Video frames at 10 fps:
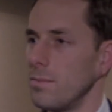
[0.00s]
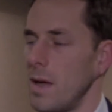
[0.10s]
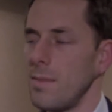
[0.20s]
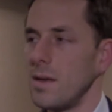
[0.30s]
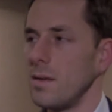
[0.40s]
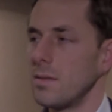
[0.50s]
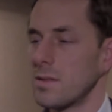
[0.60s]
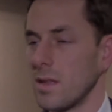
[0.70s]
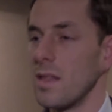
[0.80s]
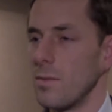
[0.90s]
maybe
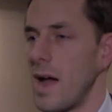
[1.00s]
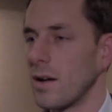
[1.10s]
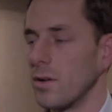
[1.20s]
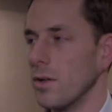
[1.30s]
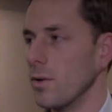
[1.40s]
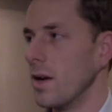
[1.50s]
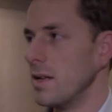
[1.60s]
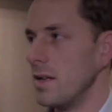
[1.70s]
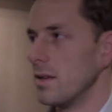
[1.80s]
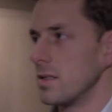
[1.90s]
slightly radical new
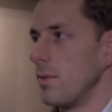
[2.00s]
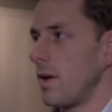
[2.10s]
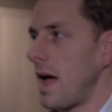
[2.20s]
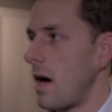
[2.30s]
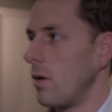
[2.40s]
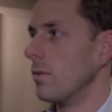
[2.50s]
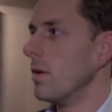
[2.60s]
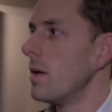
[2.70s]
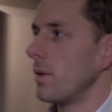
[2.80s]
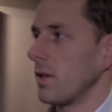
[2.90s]
ideas about how
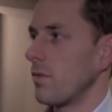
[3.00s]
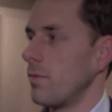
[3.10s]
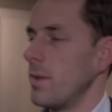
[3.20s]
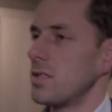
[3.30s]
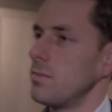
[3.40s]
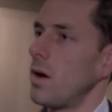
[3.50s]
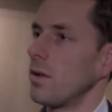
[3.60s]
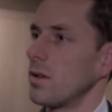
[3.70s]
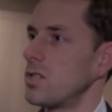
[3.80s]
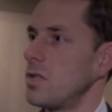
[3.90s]
building information
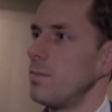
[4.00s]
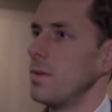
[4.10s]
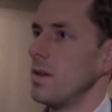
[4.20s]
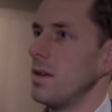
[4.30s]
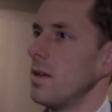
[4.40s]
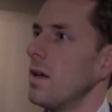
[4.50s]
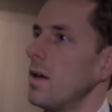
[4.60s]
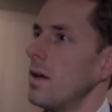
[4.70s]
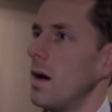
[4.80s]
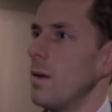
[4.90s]
modeling should be
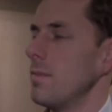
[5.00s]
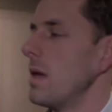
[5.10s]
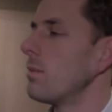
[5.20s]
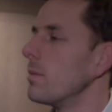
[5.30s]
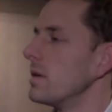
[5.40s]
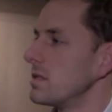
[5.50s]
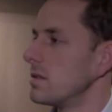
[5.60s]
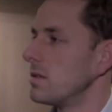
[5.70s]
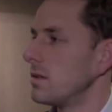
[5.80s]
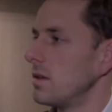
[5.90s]

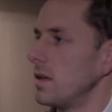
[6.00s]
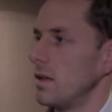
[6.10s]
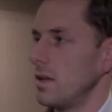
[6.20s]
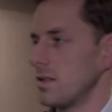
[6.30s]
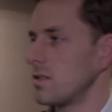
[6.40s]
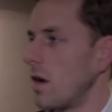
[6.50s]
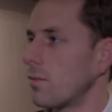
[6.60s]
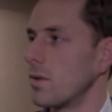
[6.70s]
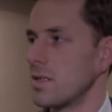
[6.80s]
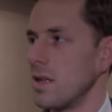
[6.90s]
implemented in a
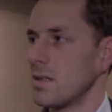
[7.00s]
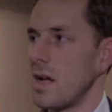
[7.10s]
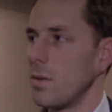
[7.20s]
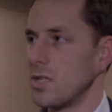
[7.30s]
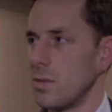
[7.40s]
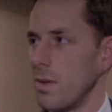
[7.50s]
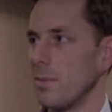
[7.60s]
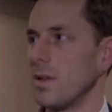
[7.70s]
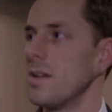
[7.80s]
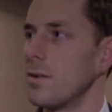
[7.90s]
software sense, how we should be
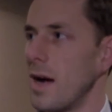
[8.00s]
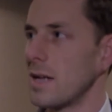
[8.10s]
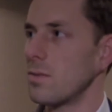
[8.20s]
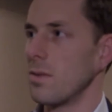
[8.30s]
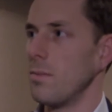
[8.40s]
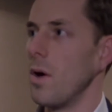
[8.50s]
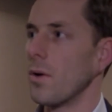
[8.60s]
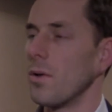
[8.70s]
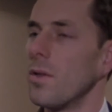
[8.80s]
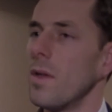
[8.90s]
able to interact with the
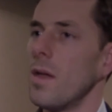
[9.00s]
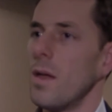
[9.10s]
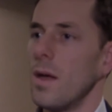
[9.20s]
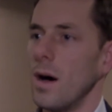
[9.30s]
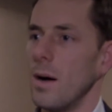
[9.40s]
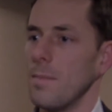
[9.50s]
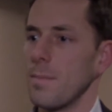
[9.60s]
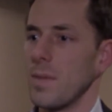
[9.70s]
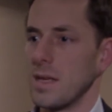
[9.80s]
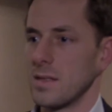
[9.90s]
model.
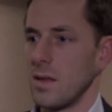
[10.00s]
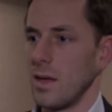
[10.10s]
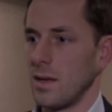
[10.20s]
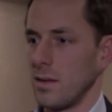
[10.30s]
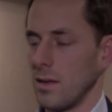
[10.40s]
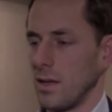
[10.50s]
Because I think